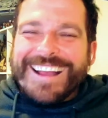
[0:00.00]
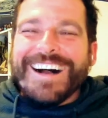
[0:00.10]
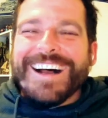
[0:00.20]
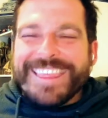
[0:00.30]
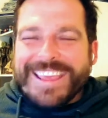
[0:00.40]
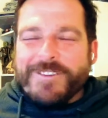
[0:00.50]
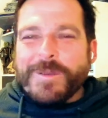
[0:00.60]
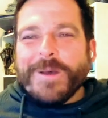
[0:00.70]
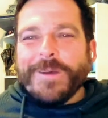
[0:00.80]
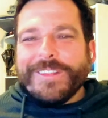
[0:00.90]
I think we
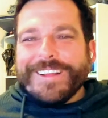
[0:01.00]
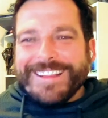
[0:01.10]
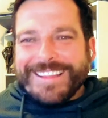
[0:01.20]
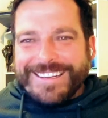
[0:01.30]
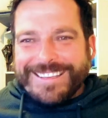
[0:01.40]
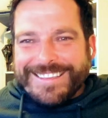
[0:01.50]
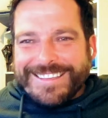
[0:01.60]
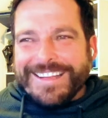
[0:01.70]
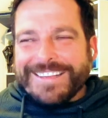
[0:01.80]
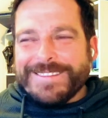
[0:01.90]
both know that
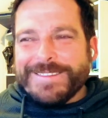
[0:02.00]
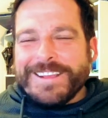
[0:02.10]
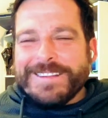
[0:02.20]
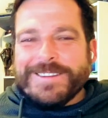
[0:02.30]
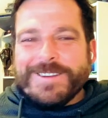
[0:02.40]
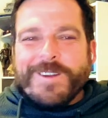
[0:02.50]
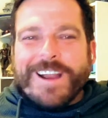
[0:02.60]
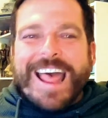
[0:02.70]
that's not